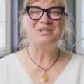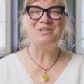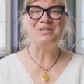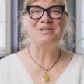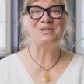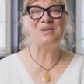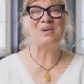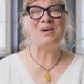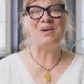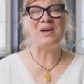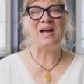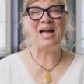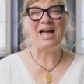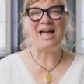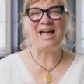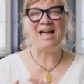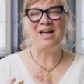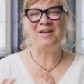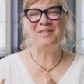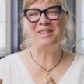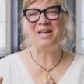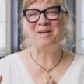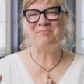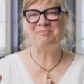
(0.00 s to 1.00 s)
So,
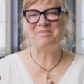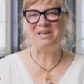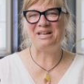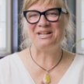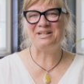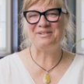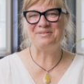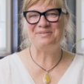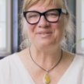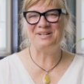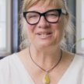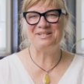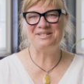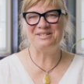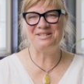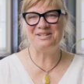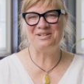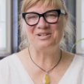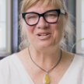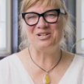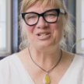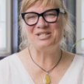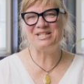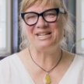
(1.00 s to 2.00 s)
how that manifests
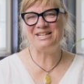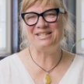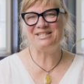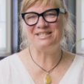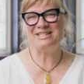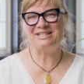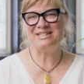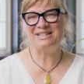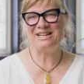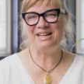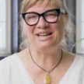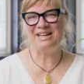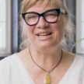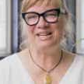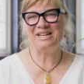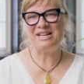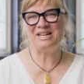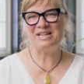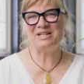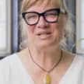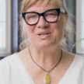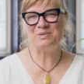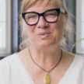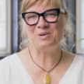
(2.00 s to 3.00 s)
in our day to day
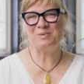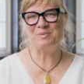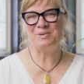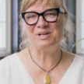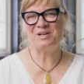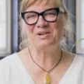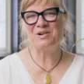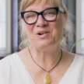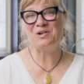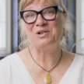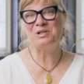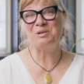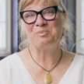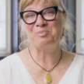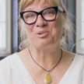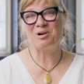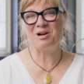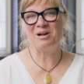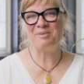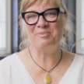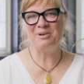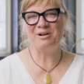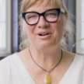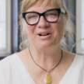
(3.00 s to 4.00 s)
is what we call a
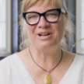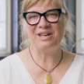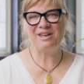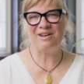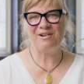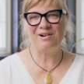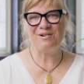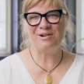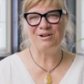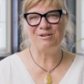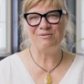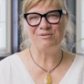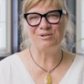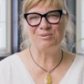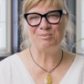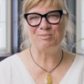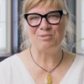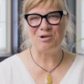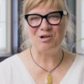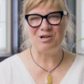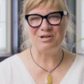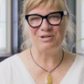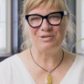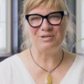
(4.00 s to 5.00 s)
primary caregiver
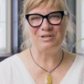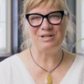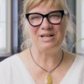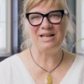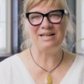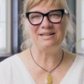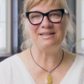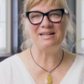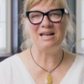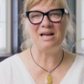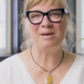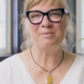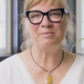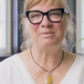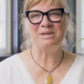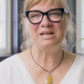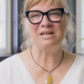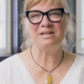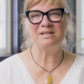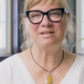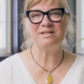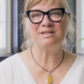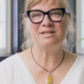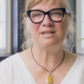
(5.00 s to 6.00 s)
model. And that
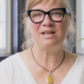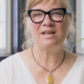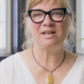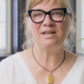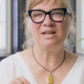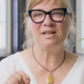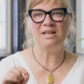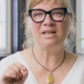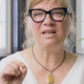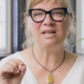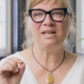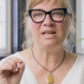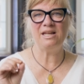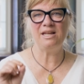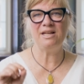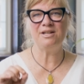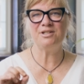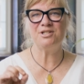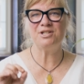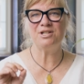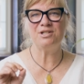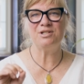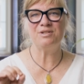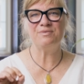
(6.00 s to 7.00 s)
means that
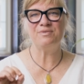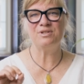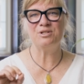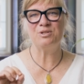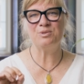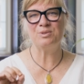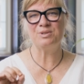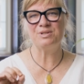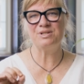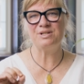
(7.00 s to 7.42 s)
each individual